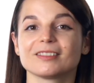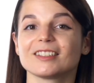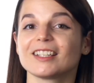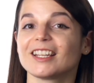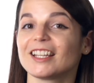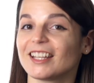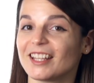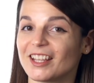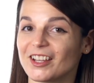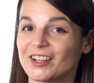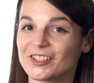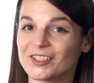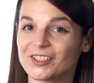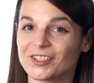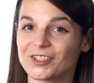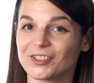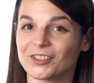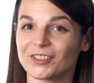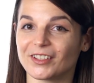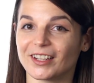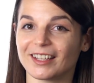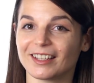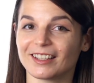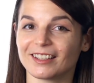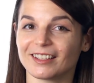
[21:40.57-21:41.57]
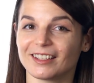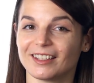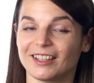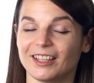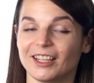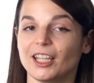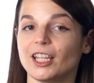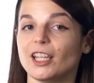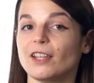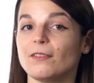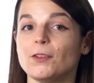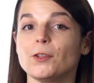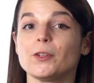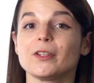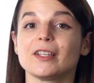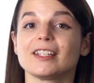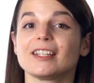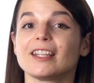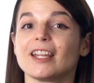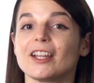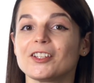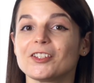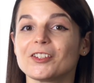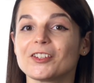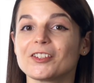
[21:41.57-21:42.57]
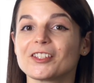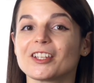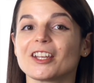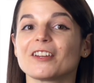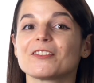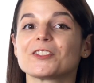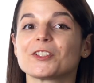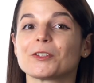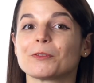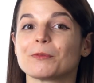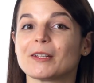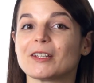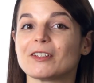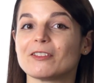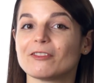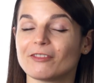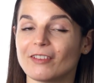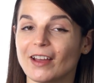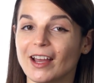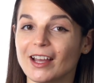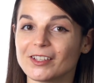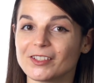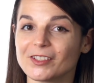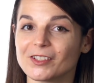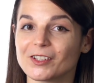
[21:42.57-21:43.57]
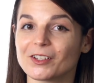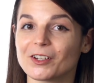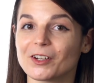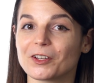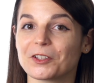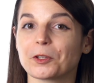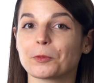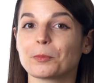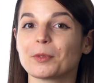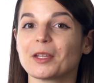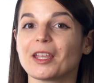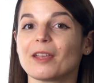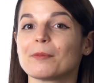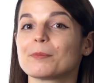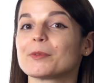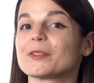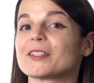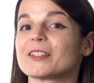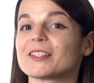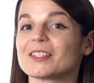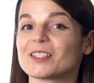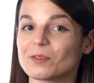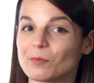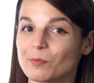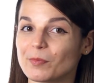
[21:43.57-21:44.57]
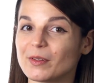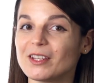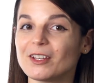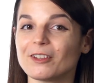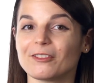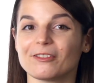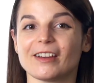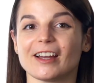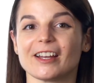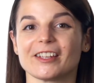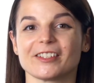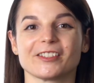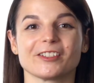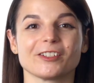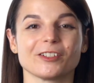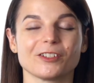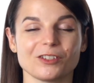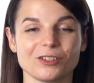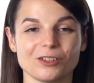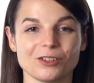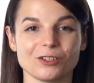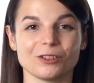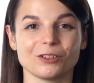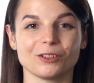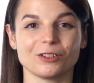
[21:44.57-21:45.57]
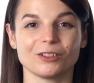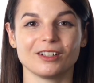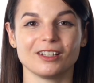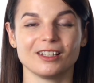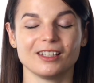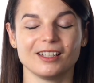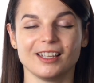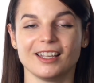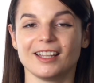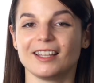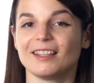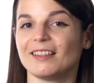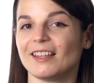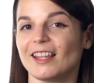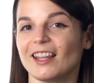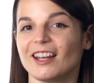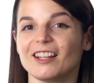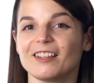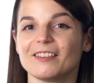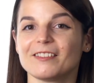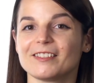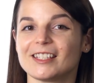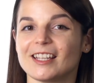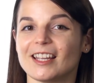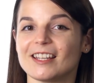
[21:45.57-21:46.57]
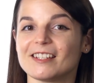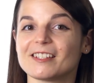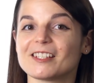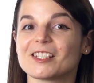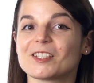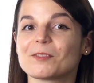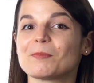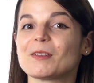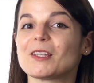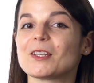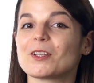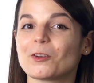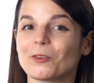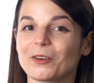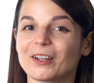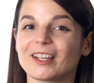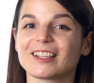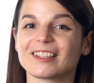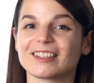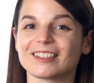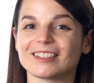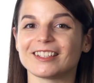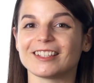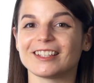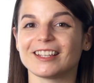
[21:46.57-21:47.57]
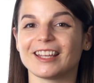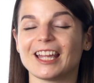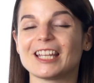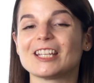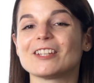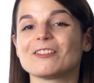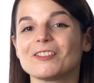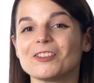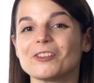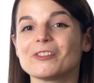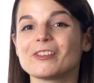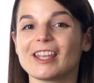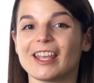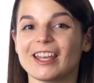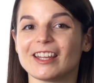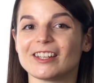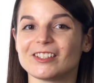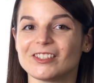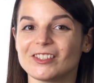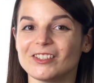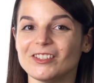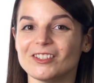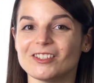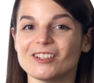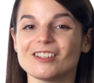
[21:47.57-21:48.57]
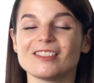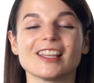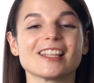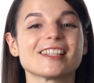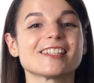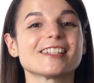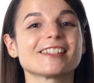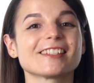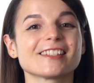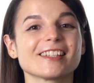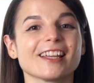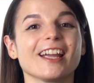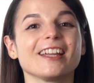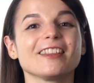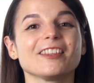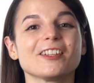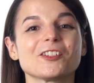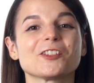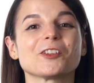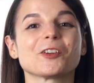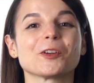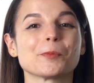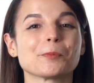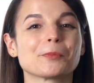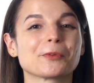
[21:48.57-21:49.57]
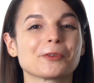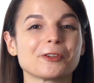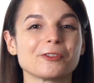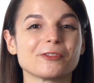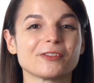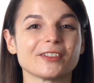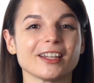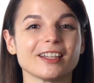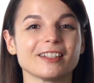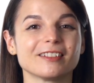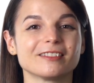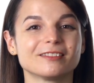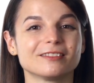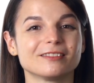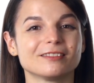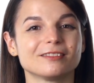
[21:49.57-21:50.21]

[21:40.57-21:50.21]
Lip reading: And here's a trick. If you can get yourself to read faster, you'll be able to speak faster too. Natives tend to speak quickly, and if you can too, that's a sign that you're improving.